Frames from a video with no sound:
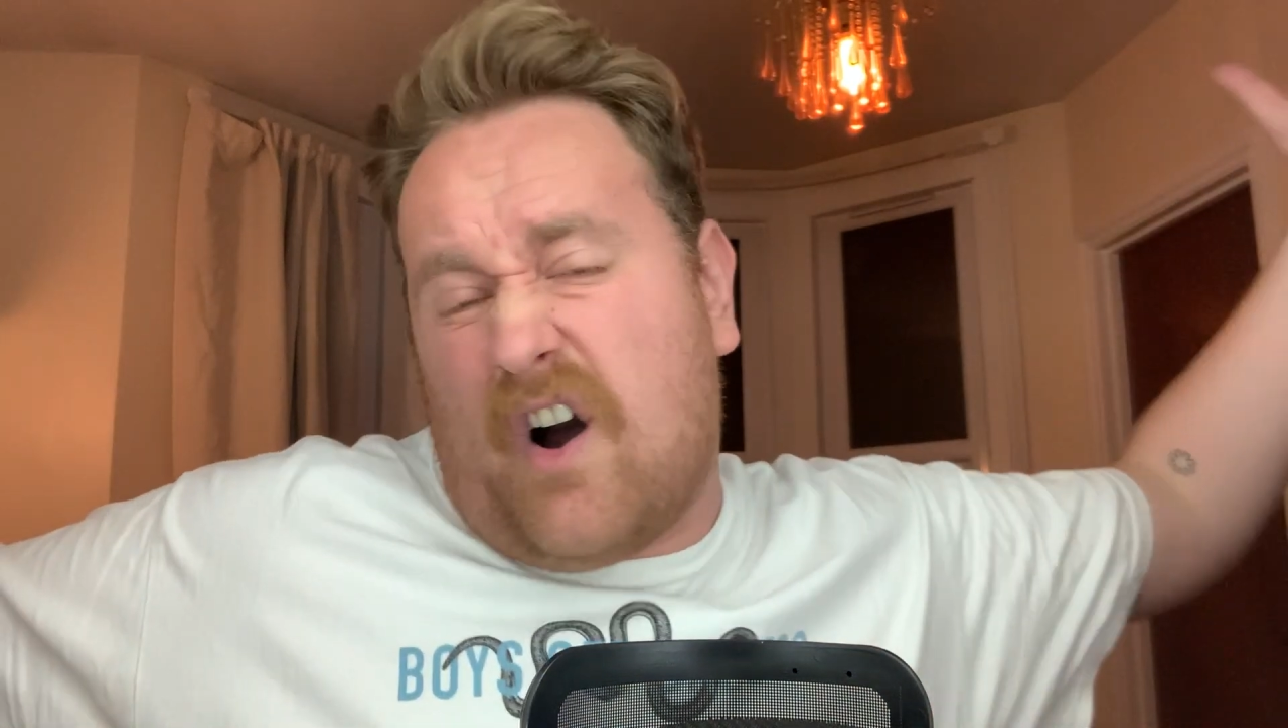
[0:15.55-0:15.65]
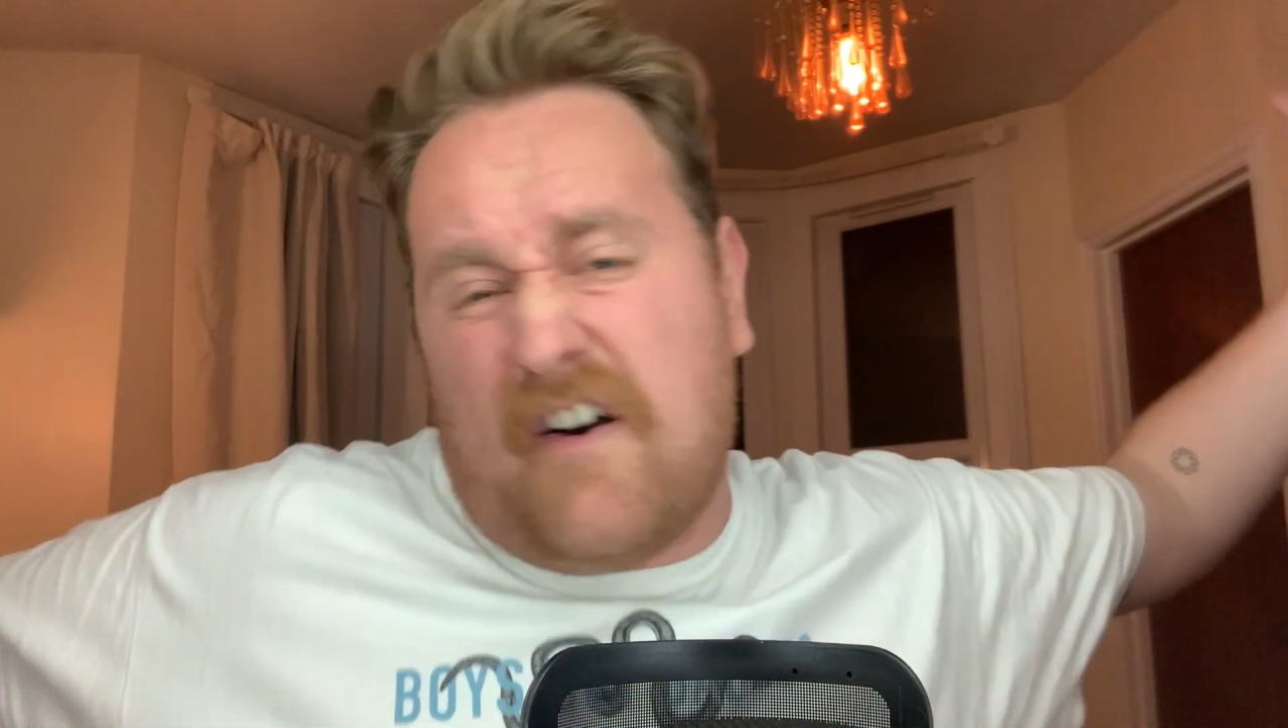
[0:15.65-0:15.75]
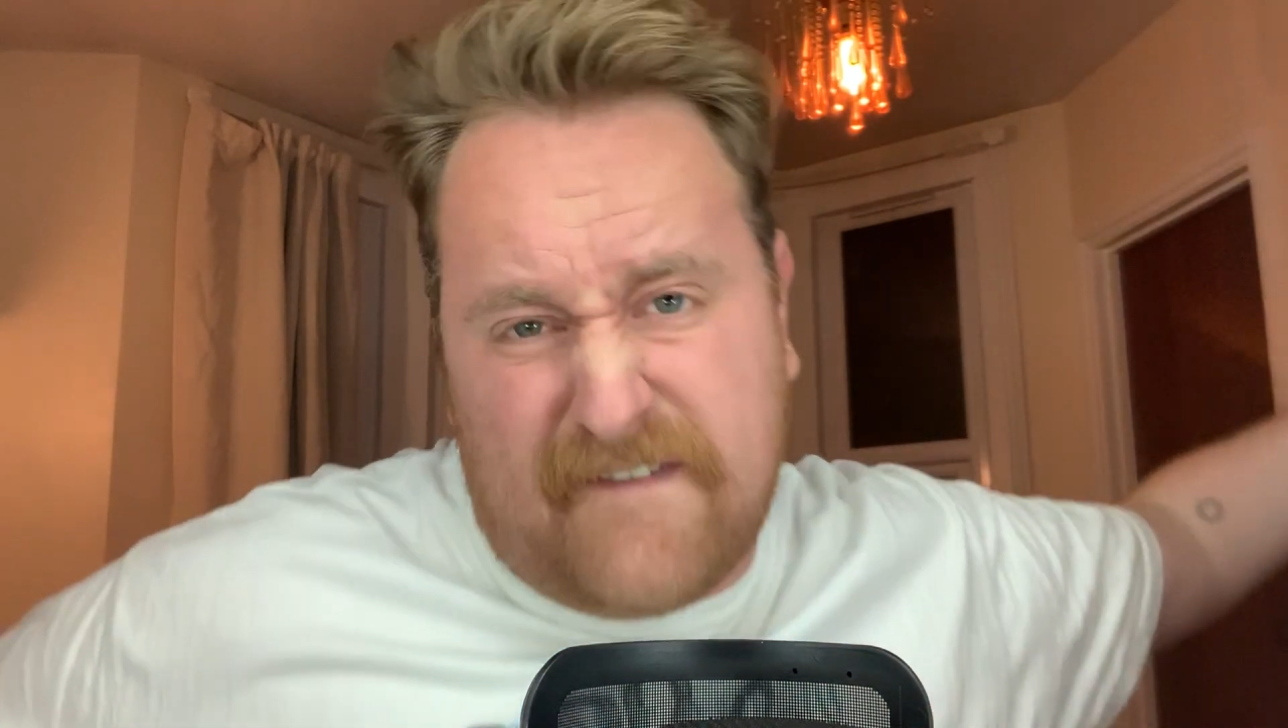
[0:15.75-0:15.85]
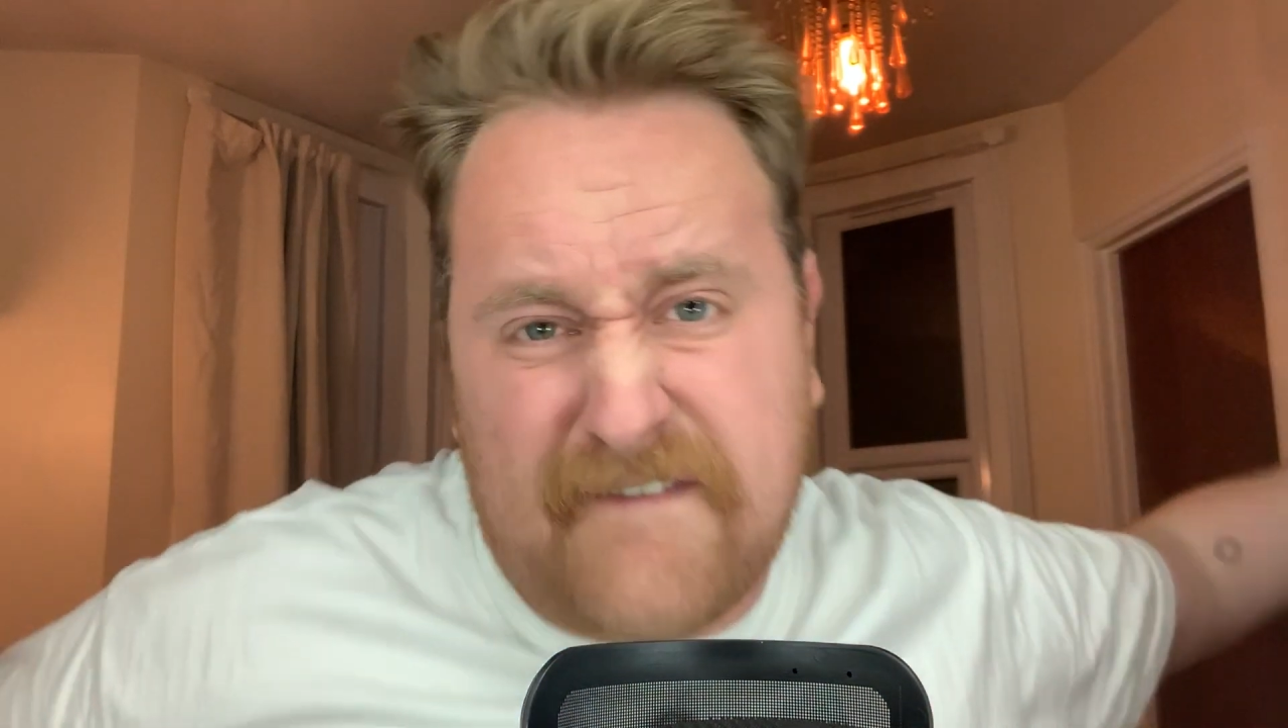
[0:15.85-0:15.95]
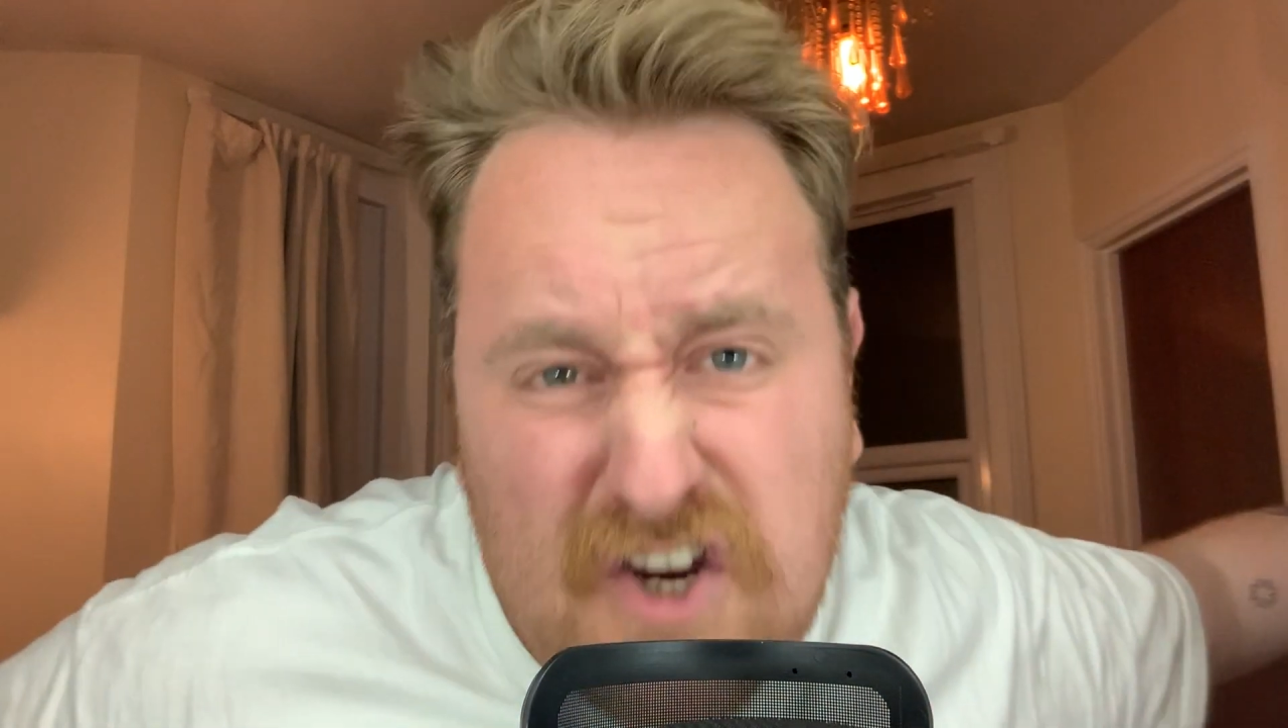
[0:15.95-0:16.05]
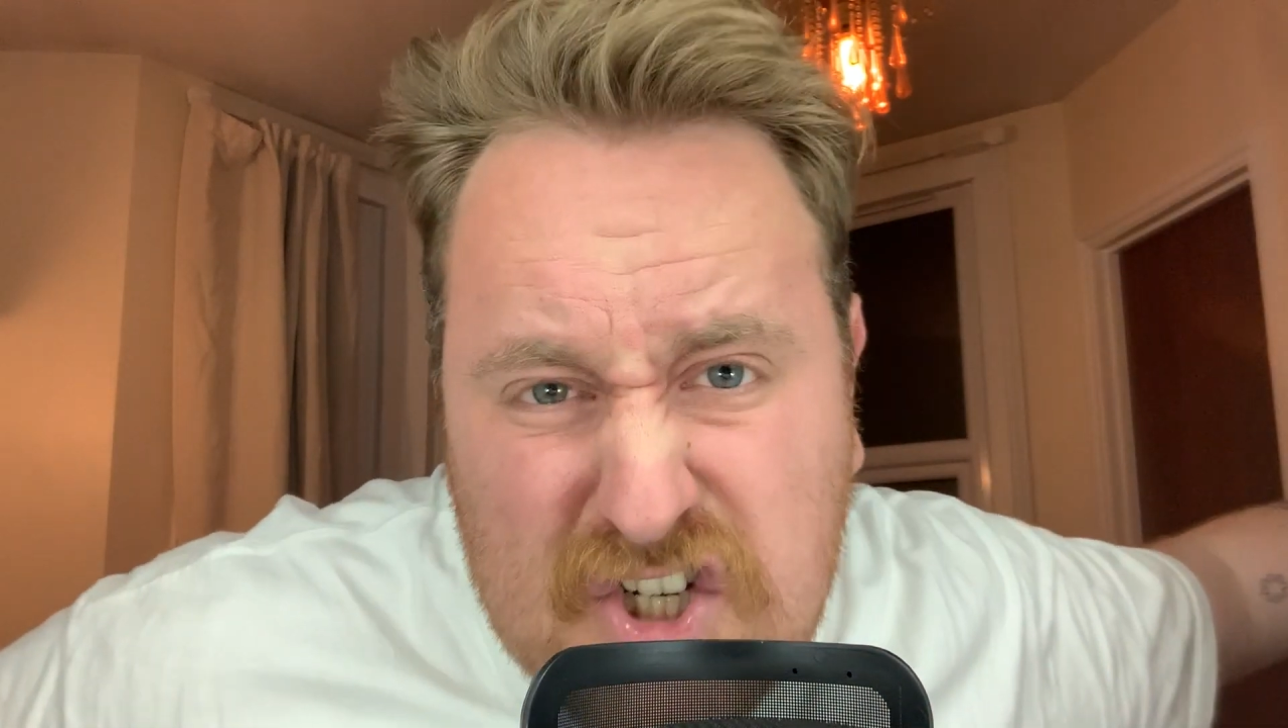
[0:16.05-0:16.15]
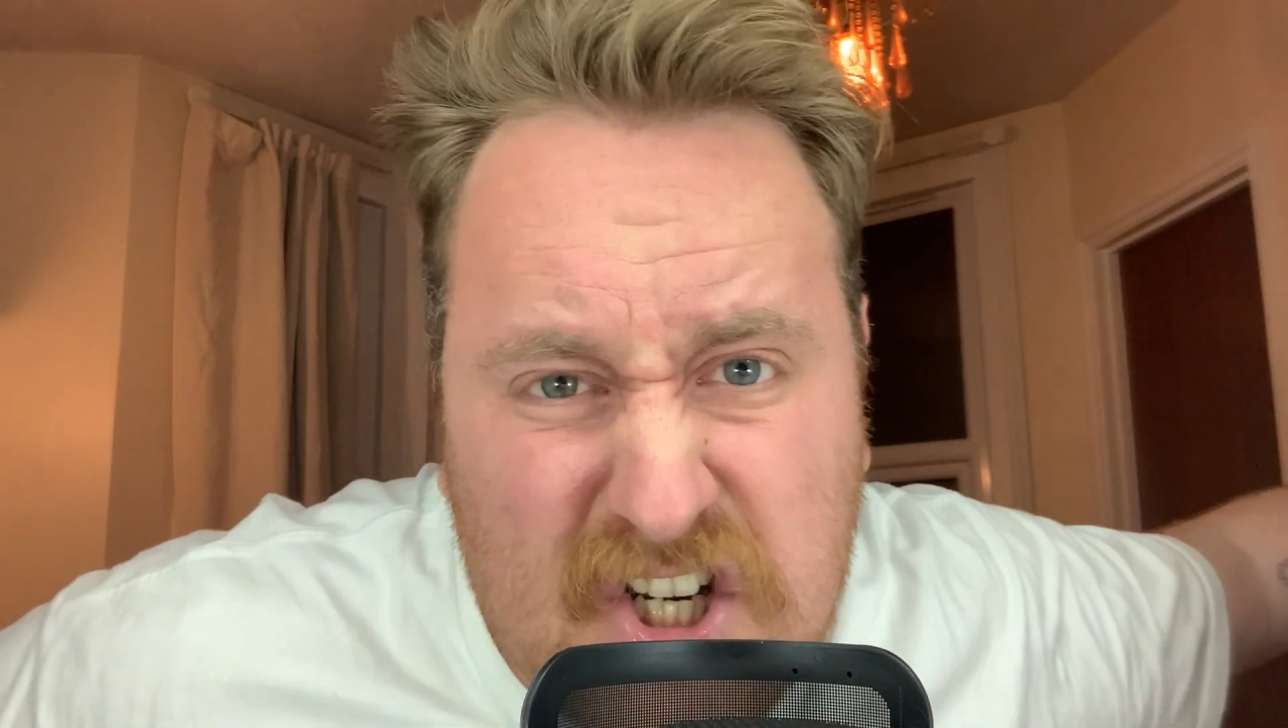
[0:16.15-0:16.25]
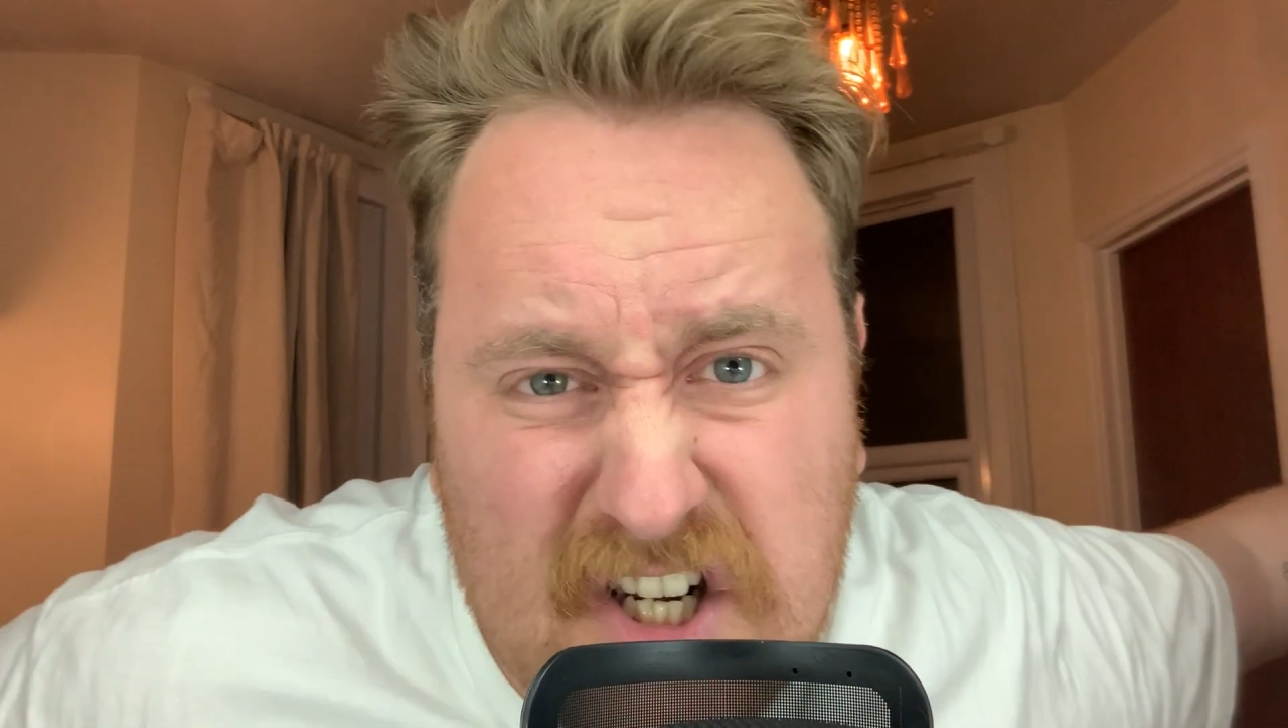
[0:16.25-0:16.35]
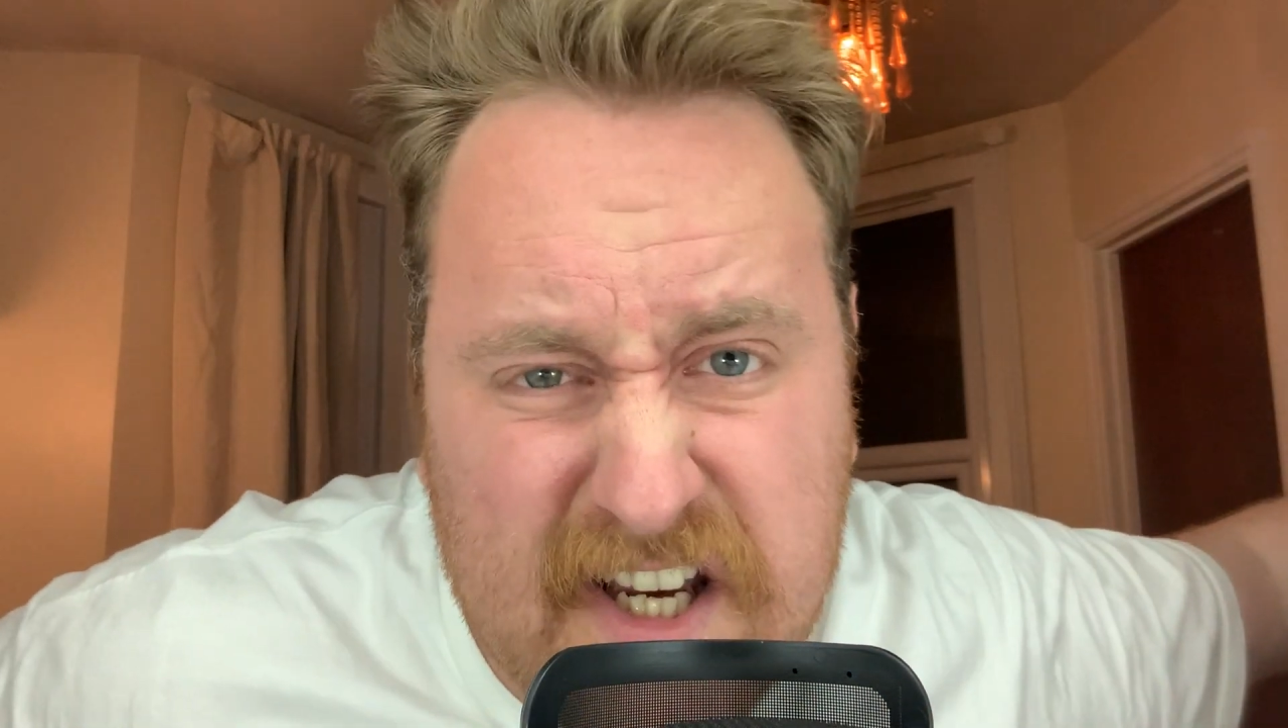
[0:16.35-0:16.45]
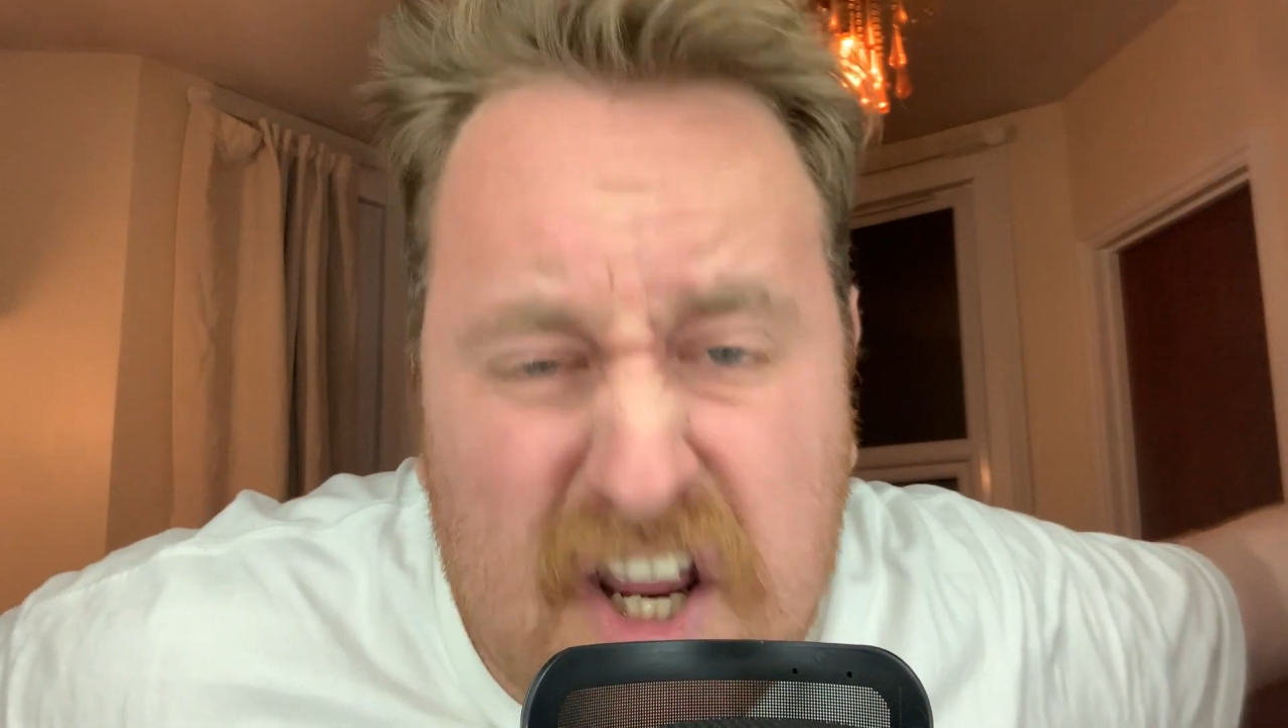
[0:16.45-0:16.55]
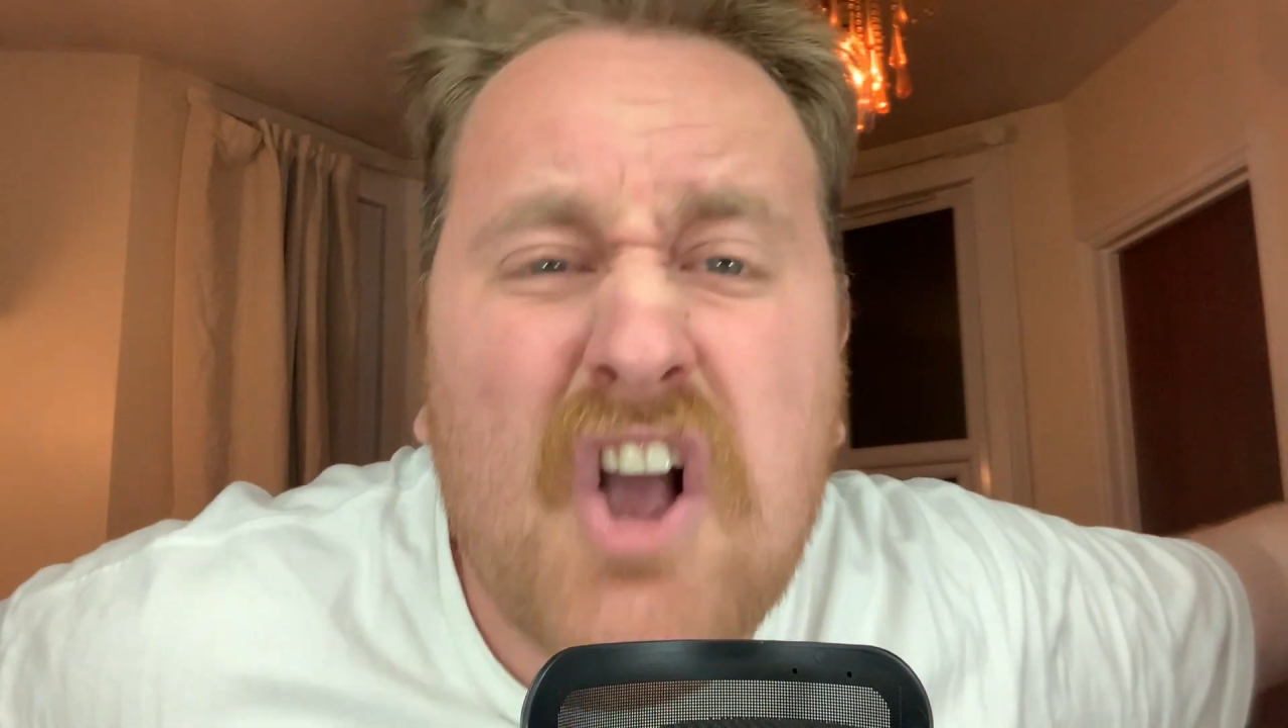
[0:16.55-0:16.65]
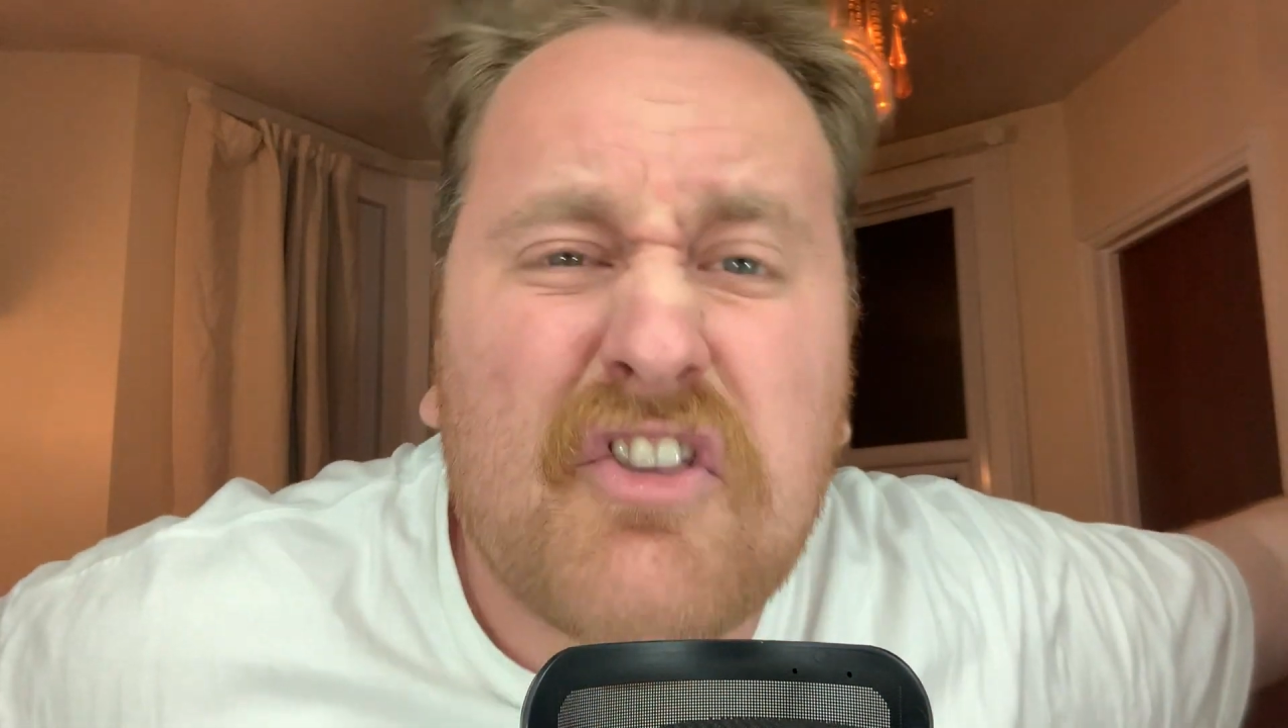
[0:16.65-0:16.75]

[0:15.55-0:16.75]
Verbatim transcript: Officially